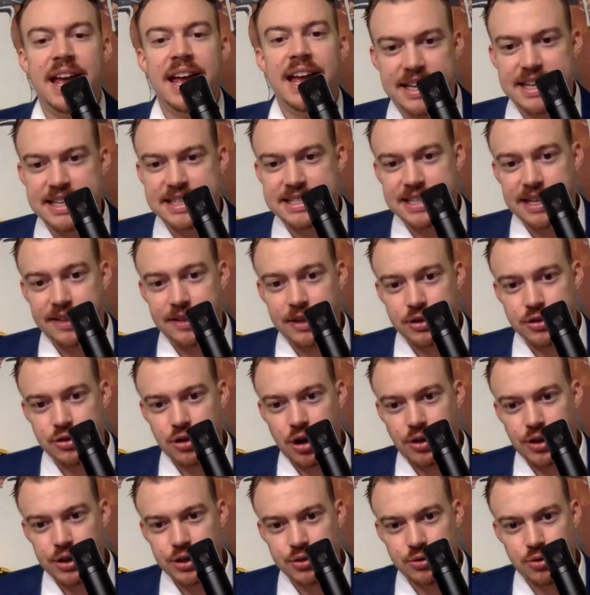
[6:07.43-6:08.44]
He said that
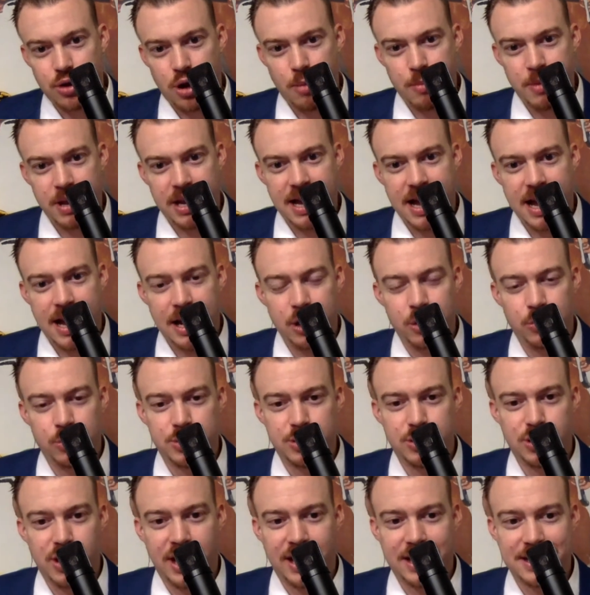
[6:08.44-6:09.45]
Charlie Strong being hired
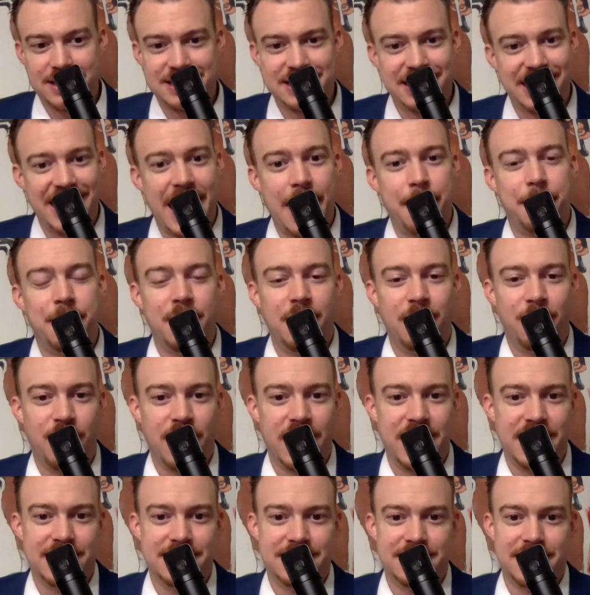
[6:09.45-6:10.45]
was like a slap in the
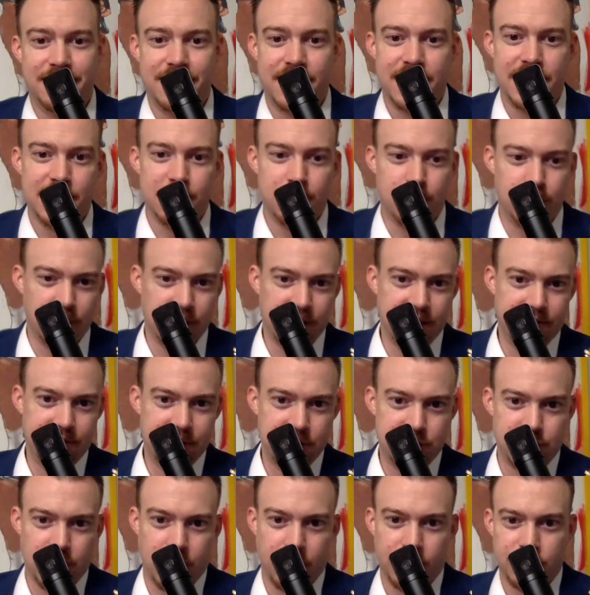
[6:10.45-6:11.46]
face, and that he believed
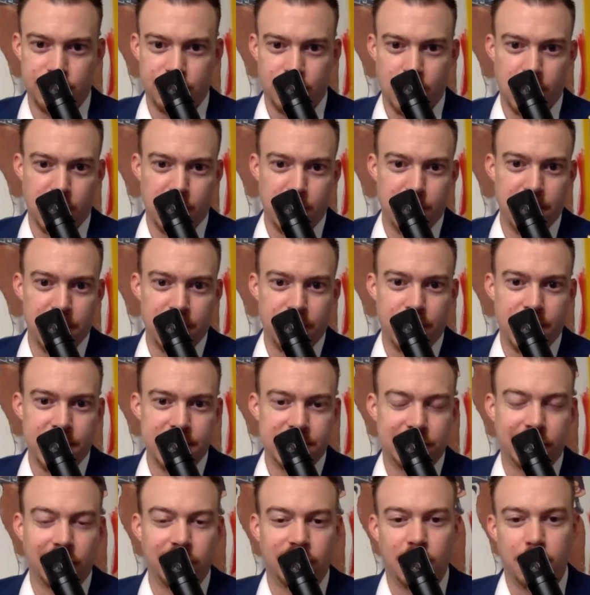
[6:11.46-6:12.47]
that Charlie Strong could be a great
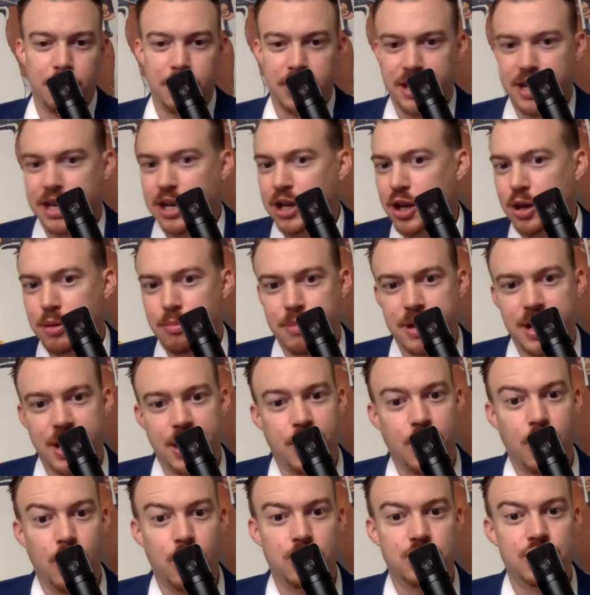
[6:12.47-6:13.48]
assistant, but that he couldn't be a
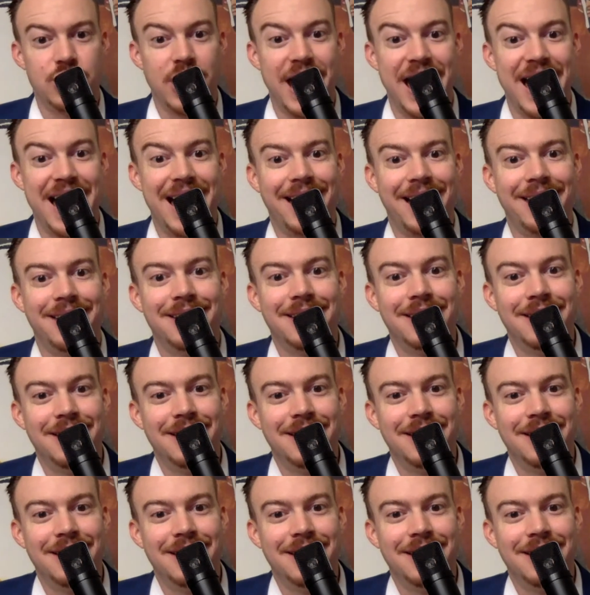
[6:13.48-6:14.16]
coach at